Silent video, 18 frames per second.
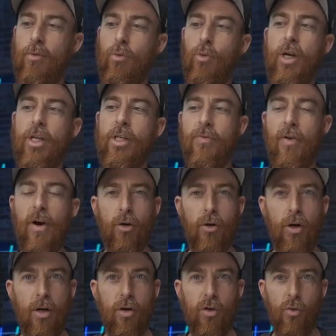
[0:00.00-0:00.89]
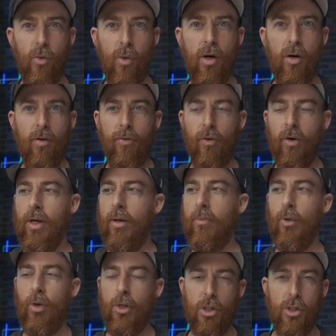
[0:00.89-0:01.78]
rangefinder here as well for
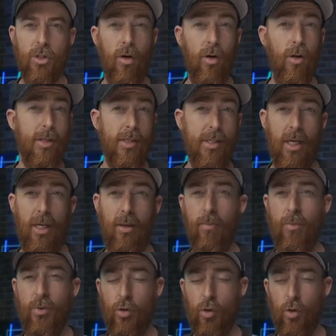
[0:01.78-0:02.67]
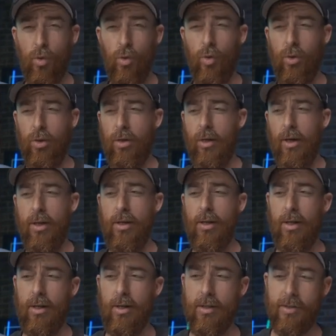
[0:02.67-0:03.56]
him, which is on the same screw and
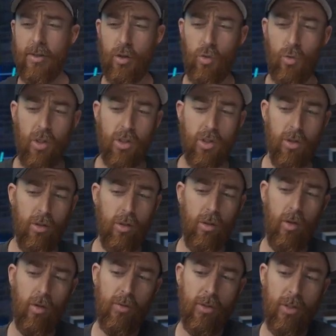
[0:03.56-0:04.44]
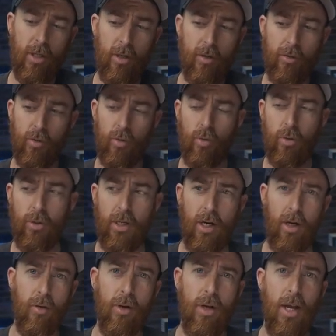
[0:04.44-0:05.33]
nut situation. He goes in there, screw it
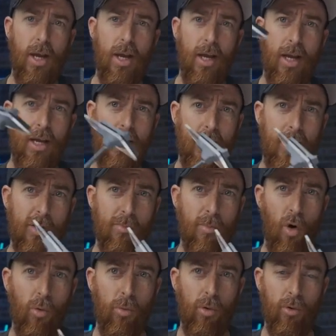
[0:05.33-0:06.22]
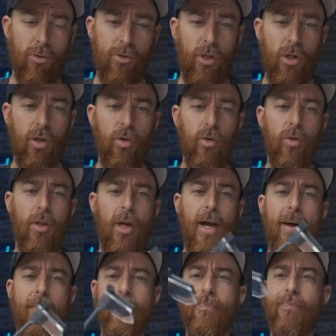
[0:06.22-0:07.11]
down, and it is mobile, so you can do
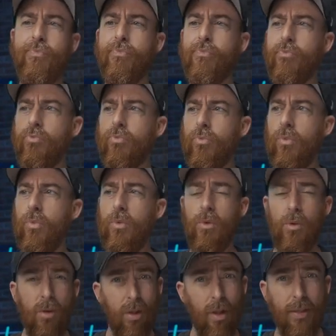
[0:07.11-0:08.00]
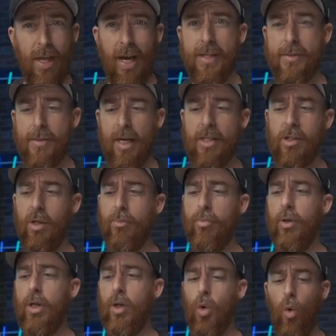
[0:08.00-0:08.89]
that. That's actually
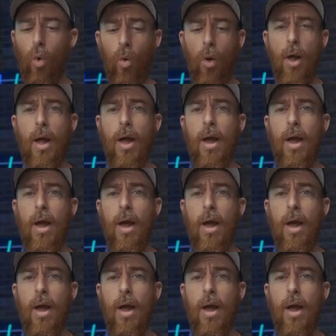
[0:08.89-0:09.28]
pretty cool.